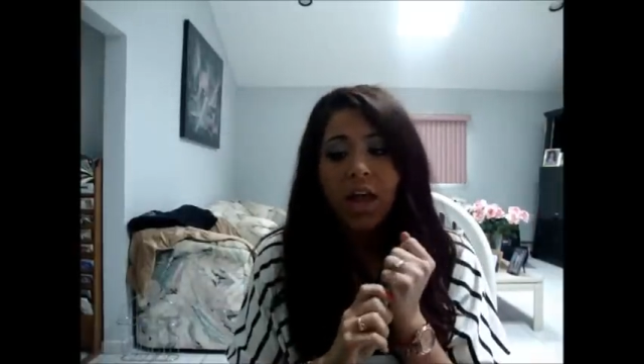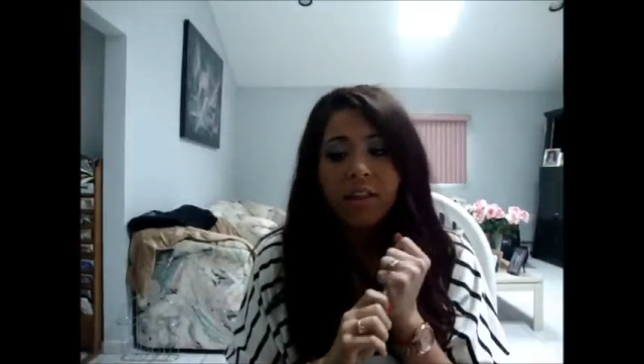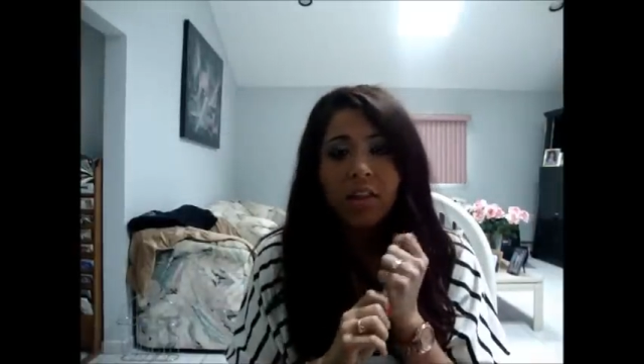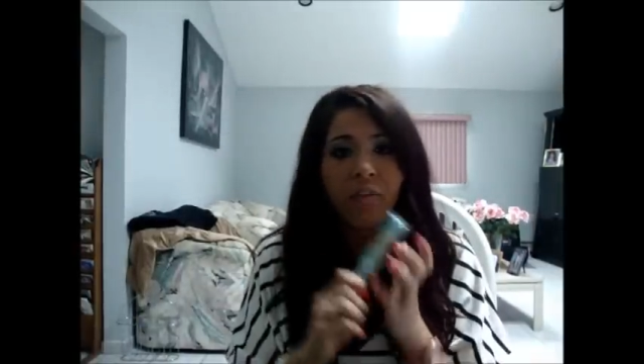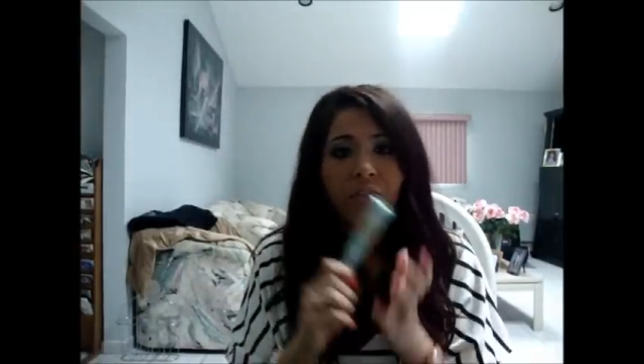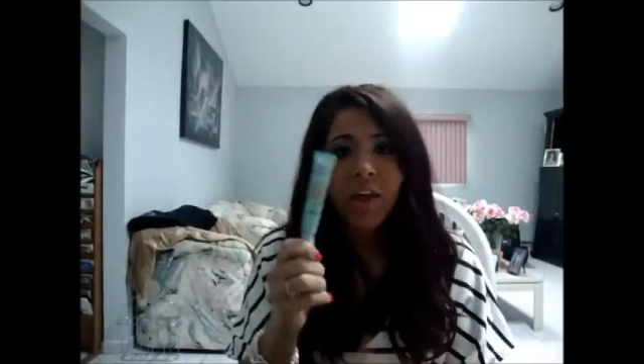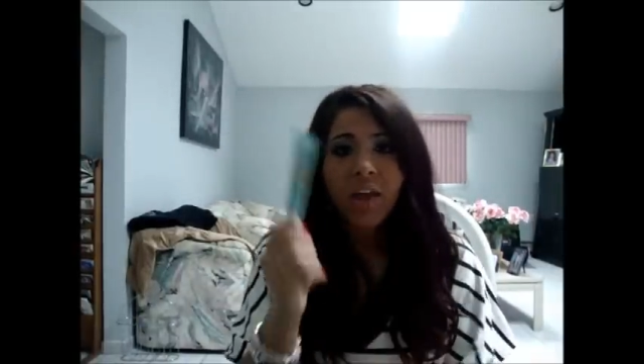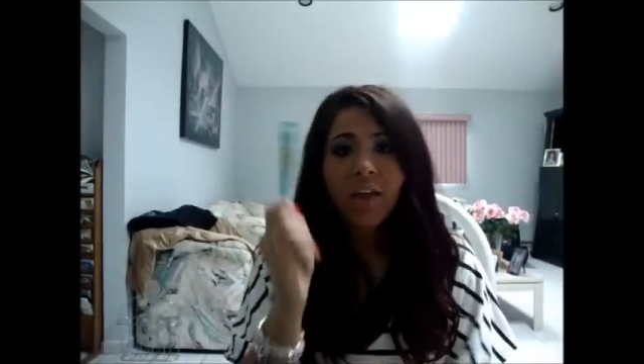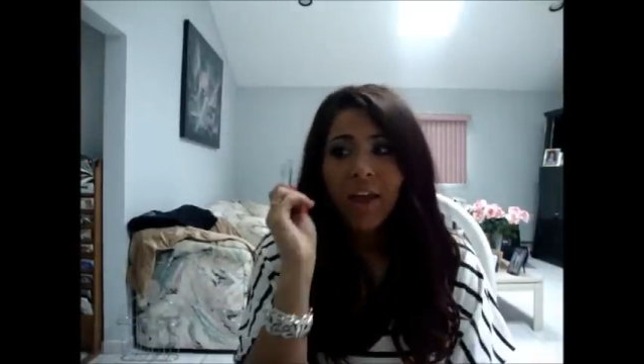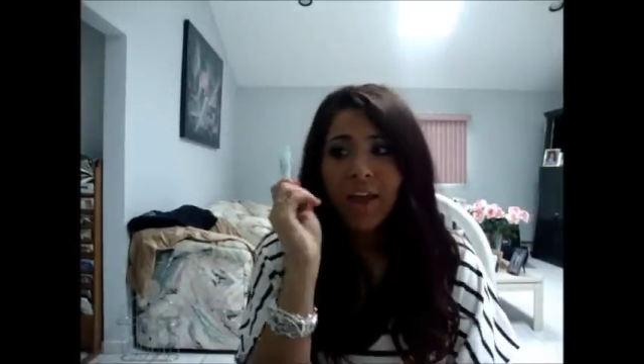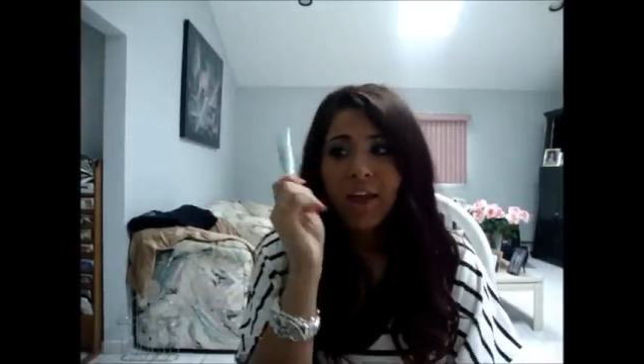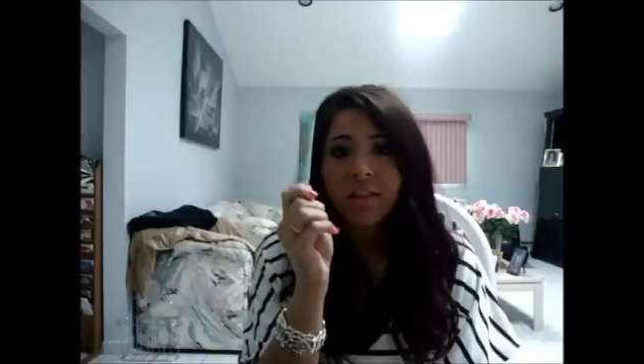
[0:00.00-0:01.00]
I love it.
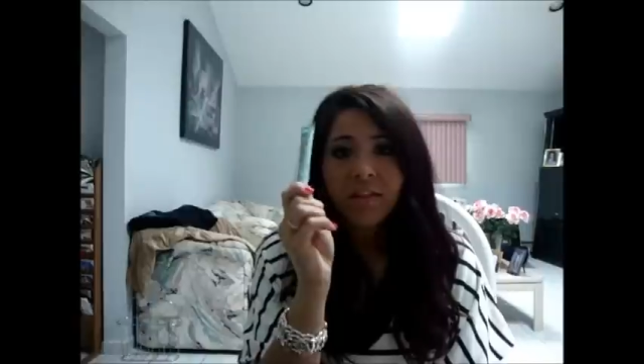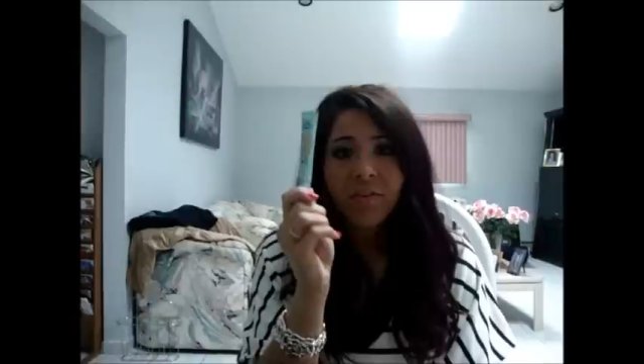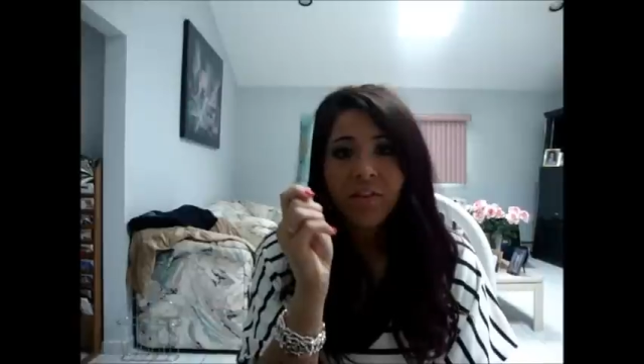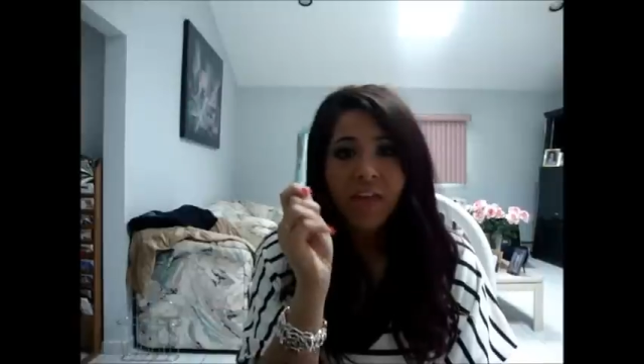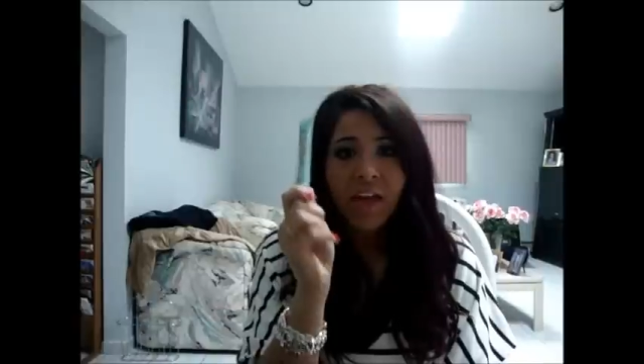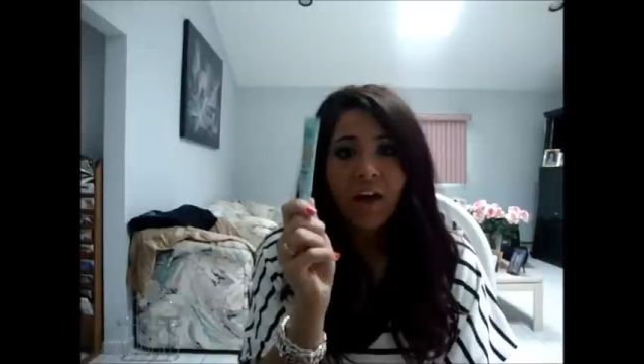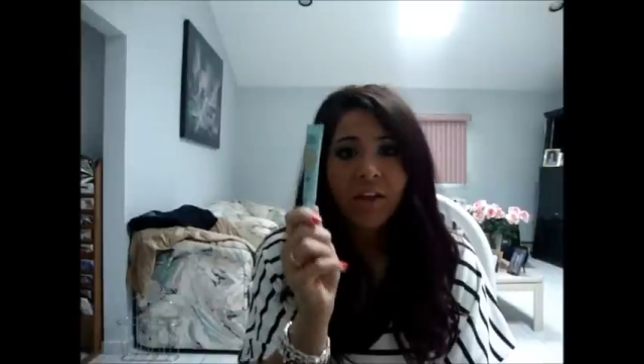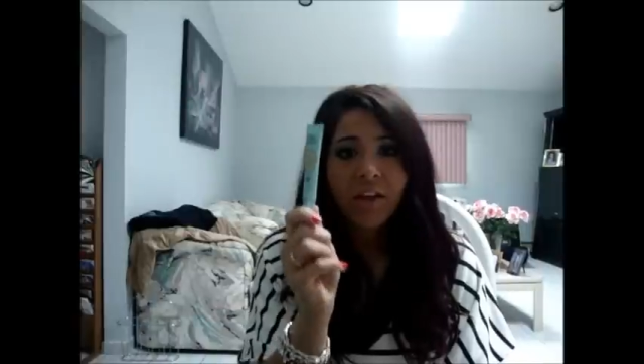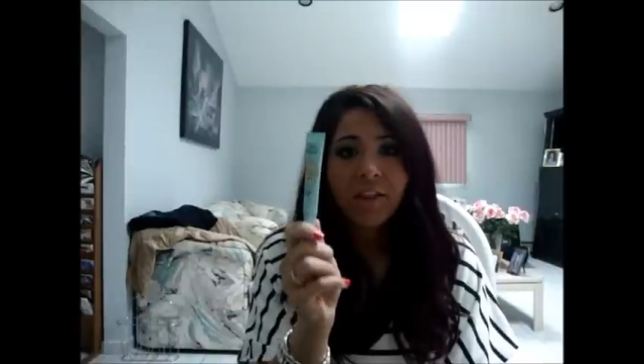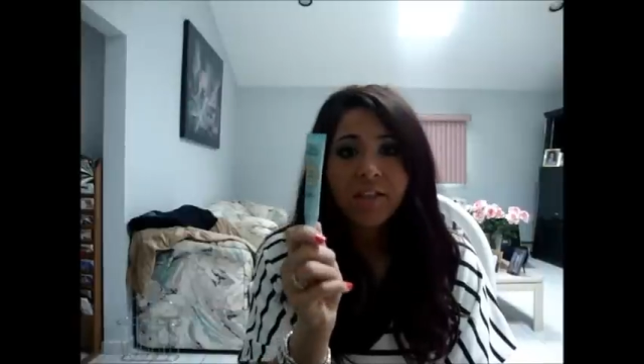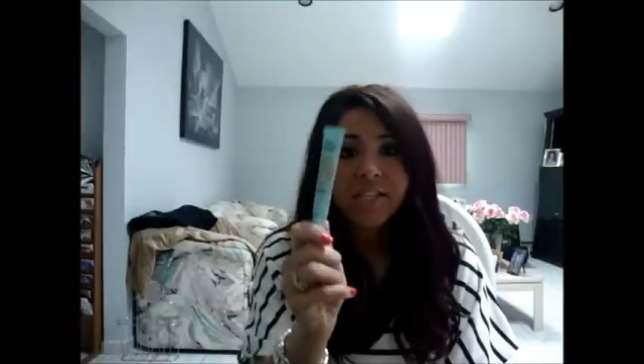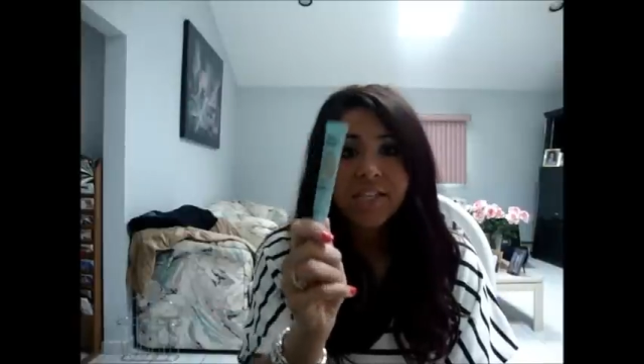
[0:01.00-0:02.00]
Can't live without
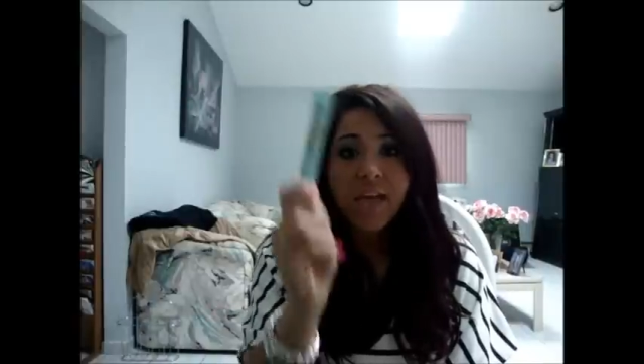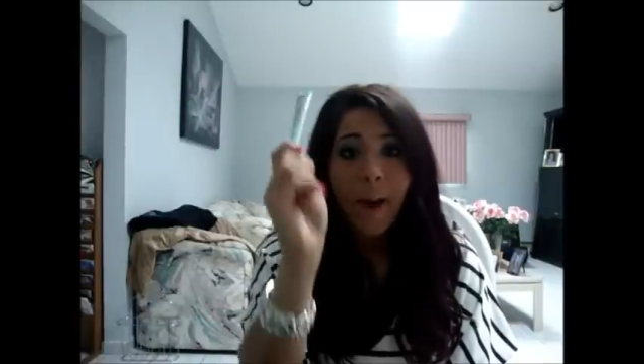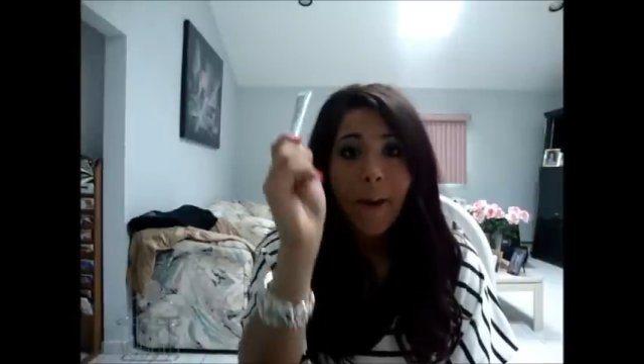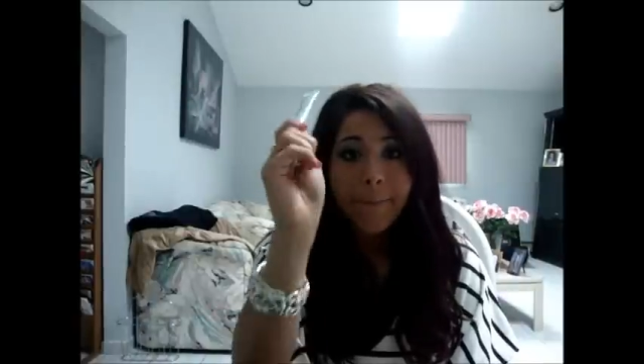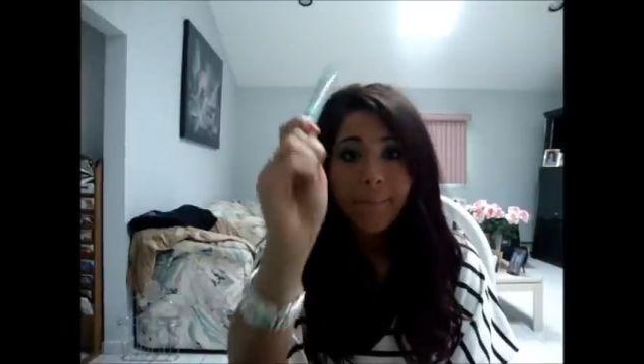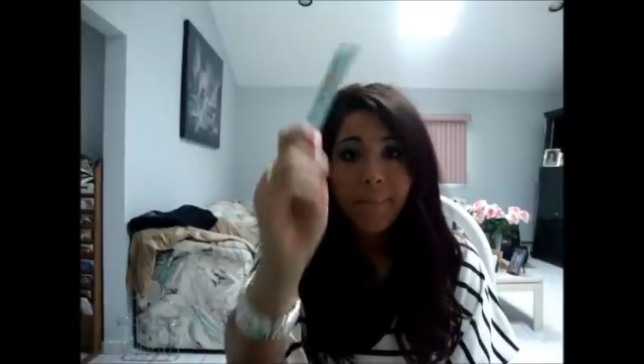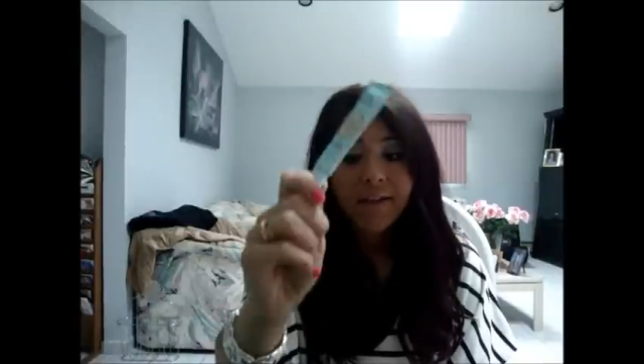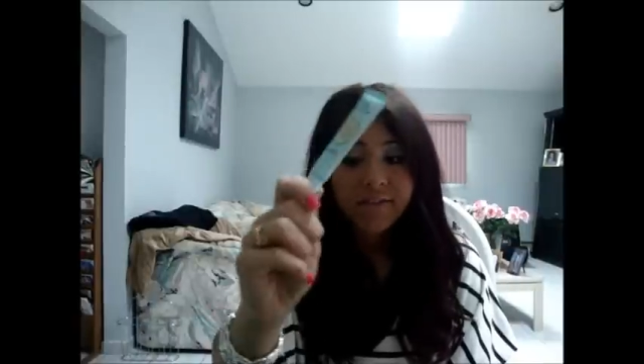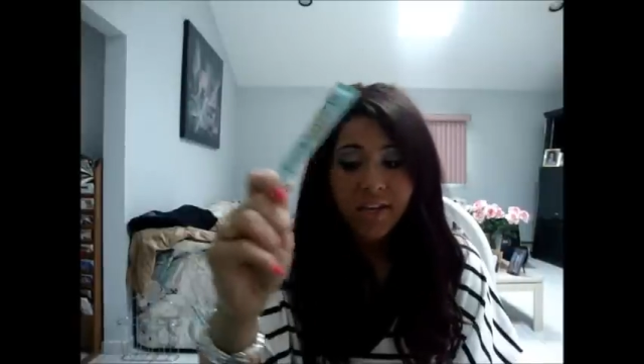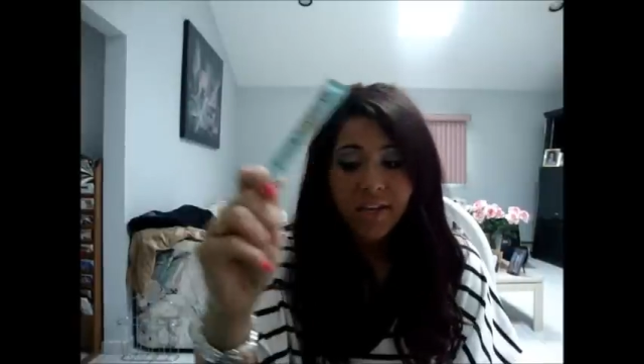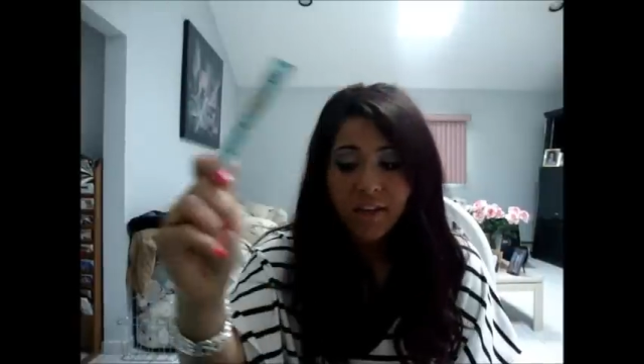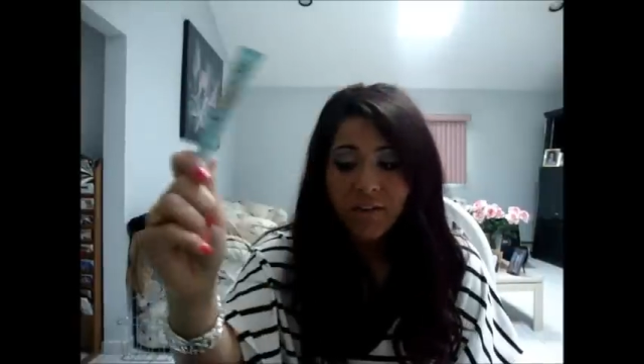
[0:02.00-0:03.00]
it. This is amazing.